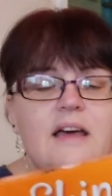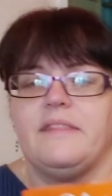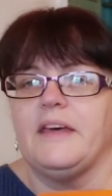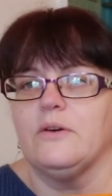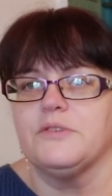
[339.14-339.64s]

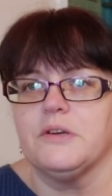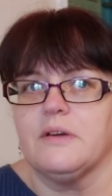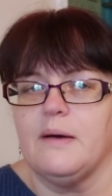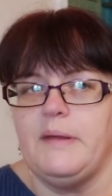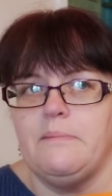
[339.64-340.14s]
They also
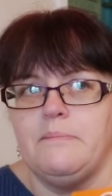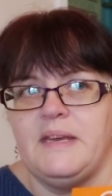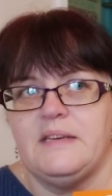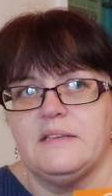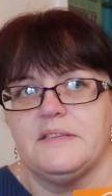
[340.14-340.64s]
come in
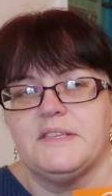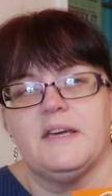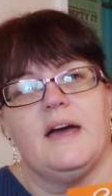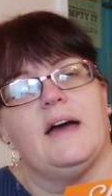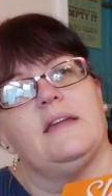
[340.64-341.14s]
mint
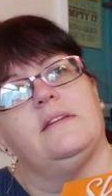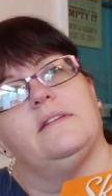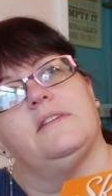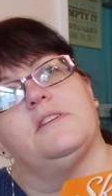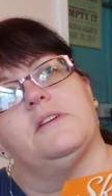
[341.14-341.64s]

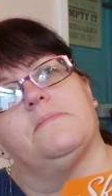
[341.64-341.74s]
and